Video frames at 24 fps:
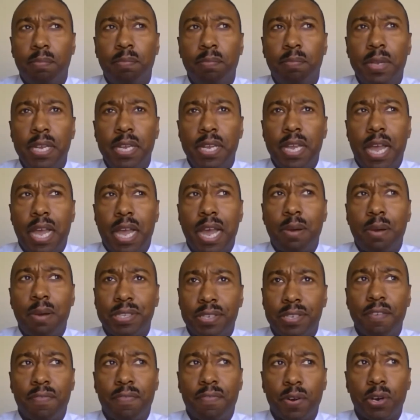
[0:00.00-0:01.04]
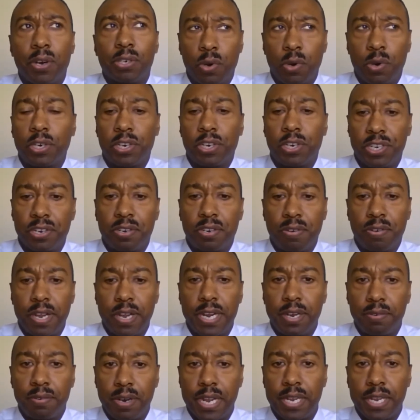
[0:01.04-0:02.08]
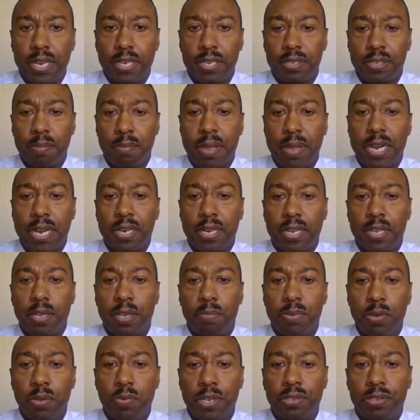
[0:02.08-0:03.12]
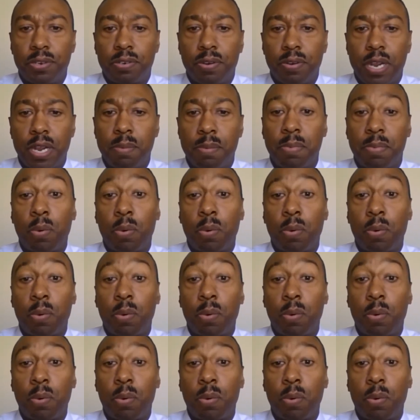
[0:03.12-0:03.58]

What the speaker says: I would say first work on your credit. Get somebody to help you with your credit.